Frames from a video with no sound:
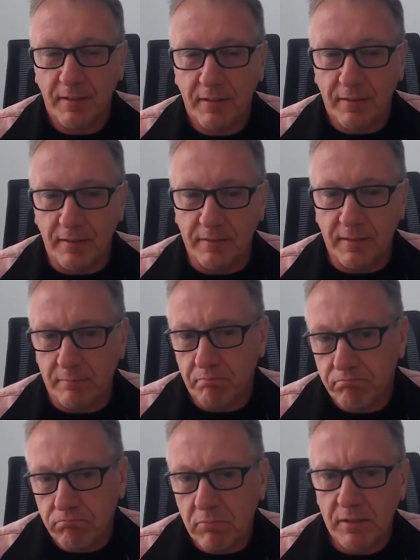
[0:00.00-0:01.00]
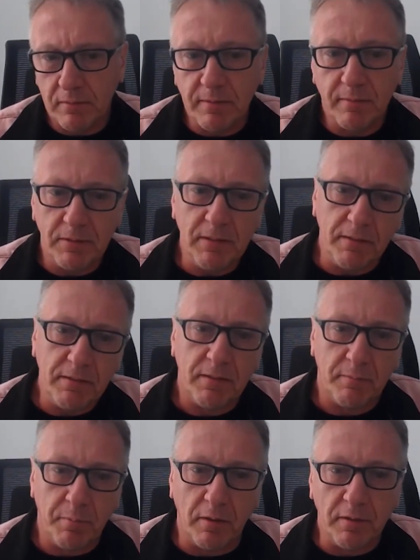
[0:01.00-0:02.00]
And said, yeah, there are
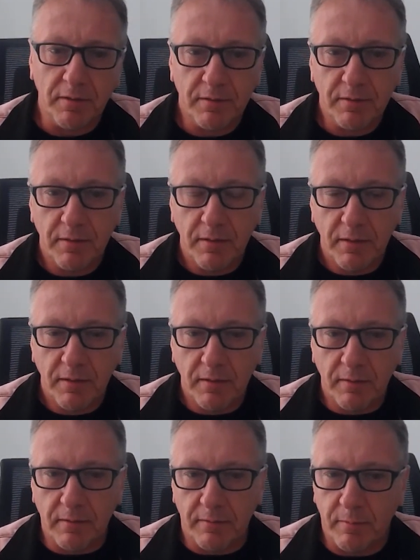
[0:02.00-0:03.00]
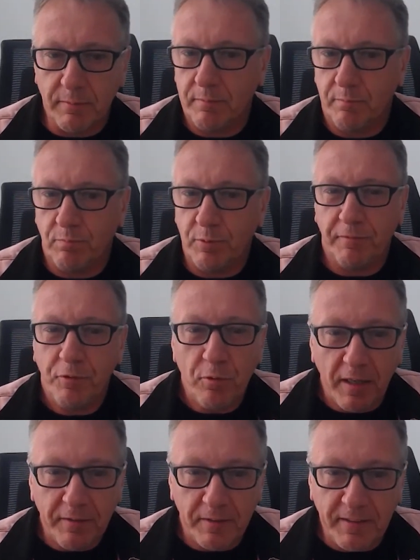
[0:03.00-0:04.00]
bugs. And if you
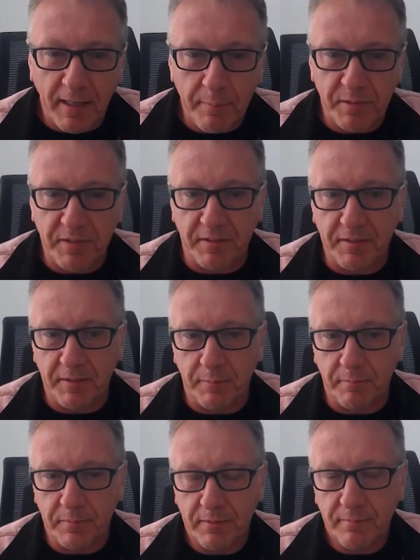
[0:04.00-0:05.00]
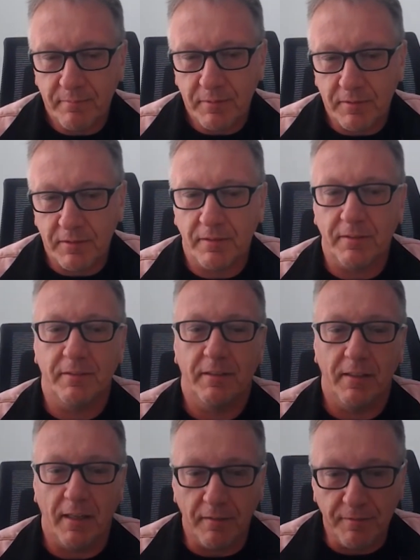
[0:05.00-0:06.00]
had a type systems, and they
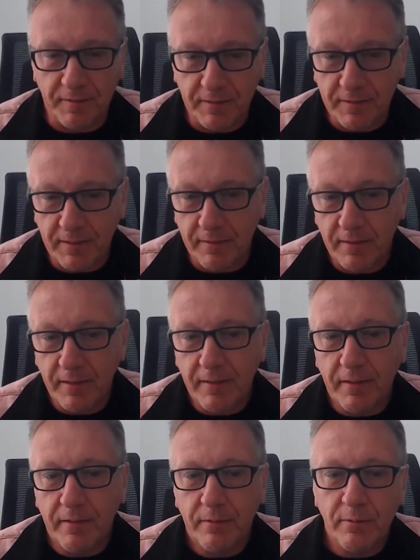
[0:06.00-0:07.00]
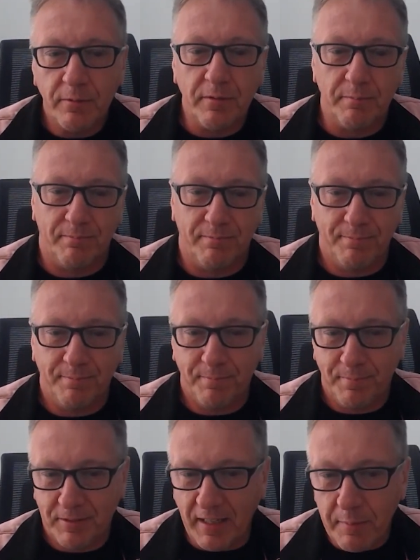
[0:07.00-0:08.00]
laugh and they say, the
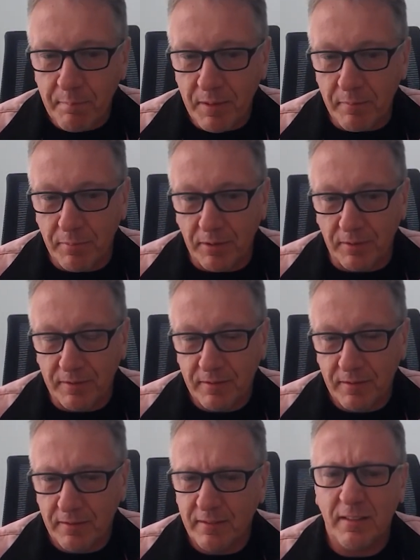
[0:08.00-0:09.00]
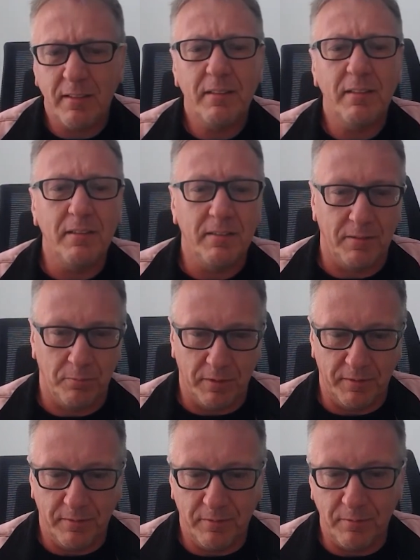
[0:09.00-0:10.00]
typing bugs, they're the easy
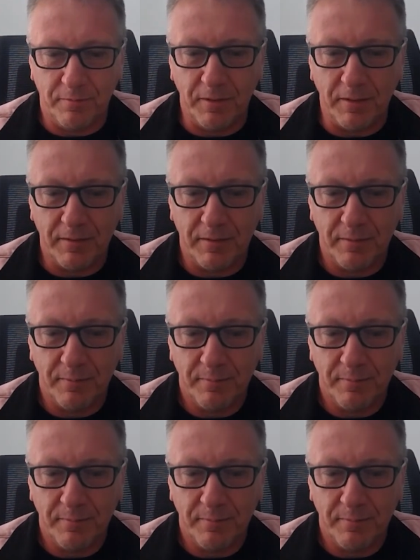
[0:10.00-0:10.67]
ones to fix.